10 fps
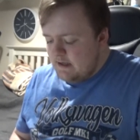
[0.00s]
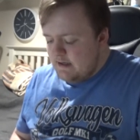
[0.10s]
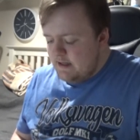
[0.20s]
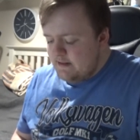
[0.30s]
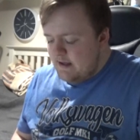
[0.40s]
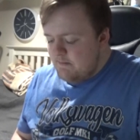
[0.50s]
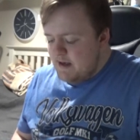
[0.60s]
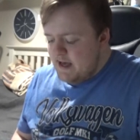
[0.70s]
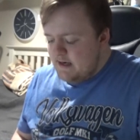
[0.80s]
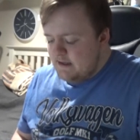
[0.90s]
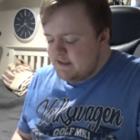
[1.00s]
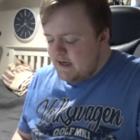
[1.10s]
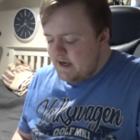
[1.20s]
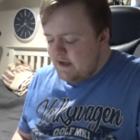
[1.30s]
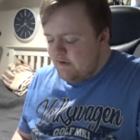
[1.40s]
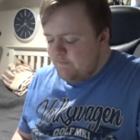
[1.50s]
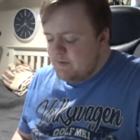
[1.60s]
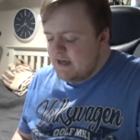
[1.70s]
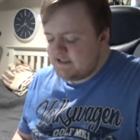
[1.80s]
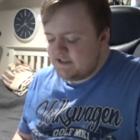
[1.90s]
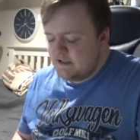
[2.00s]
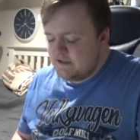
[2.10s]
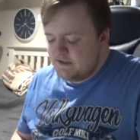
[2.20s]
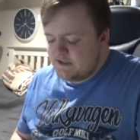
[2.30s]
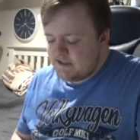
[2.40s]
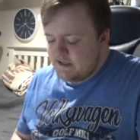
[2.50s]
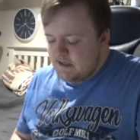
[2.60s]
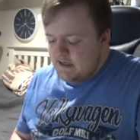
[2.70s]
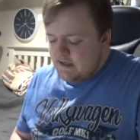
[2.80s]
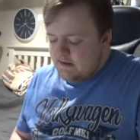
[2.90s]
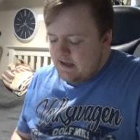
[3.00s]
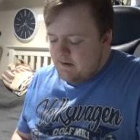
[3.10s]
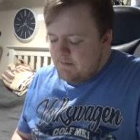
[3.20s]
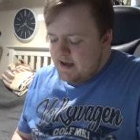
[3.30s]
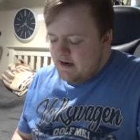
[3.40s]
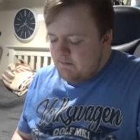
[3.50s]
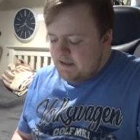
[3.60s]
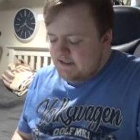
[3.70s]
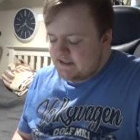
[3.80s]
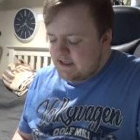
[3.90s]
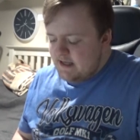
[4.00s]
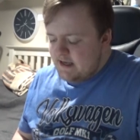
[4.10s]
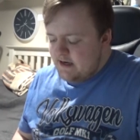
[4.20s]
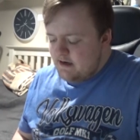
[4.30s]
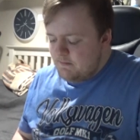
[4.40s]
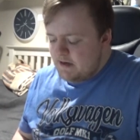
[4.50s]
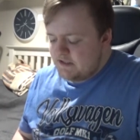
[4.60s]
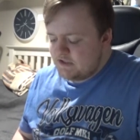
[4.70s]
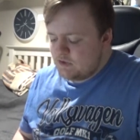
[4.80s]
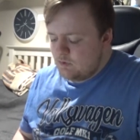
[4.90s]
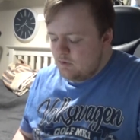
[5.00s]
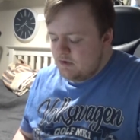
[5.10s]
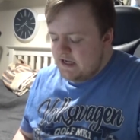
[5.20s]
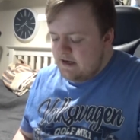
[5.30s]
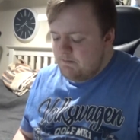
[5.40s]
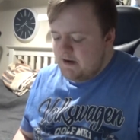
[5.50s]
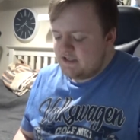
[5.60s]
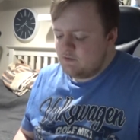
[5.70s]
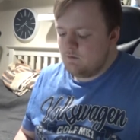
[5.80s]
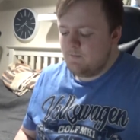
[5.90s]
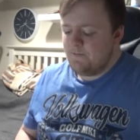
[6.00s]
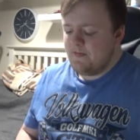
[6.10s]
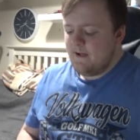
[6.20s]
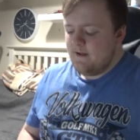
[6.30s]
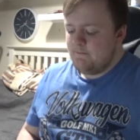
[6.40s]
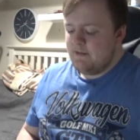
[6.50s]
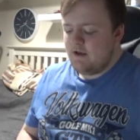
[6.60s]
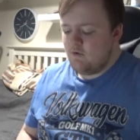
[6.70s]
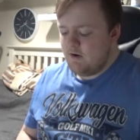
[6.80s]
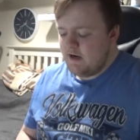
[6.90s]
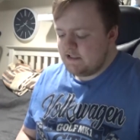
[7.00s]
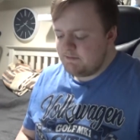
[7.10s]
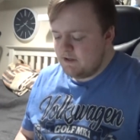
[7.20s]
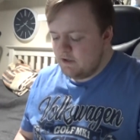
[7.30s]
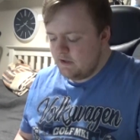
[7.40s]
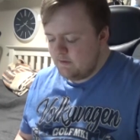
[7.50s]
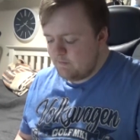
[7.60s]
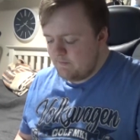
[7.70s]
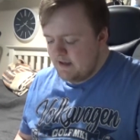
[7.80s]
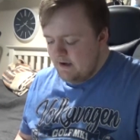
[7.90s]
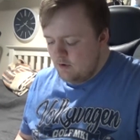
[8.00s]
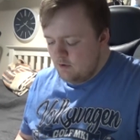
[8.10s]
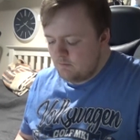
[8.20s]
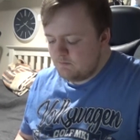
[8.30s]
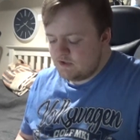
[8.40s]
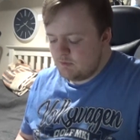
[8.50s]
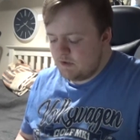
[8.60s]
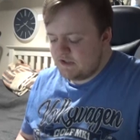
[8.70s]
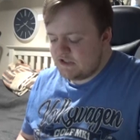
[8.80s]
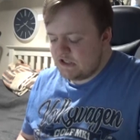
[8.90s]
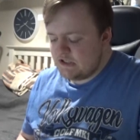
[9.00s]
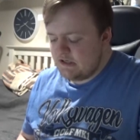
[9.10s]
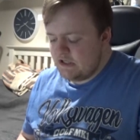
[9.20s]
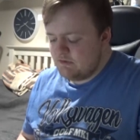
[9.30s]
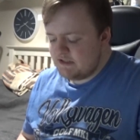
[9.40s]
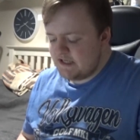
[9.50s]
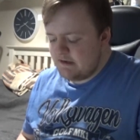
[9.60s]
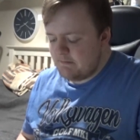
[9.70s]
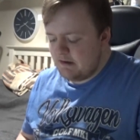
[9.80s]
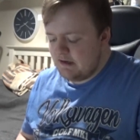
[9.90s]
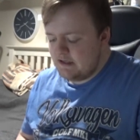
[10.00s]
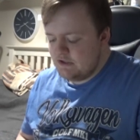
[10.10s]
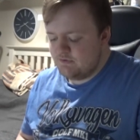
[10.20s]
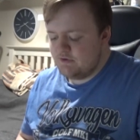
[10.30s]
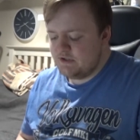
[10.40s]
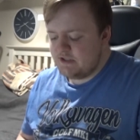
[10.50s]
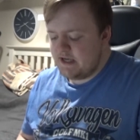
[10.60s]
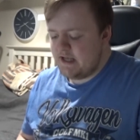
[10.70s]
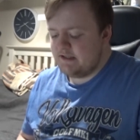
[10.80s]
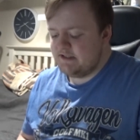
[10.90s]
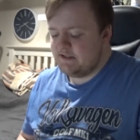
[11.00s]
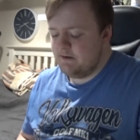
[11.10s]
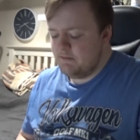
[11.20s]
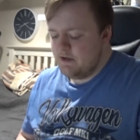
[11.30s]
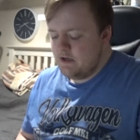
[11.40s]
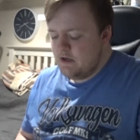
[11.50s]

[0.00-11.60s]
Let their men die of pestilence, their men be slain by the sword in battle. May cries be heard from their homes when suddenly you send plunderers against them.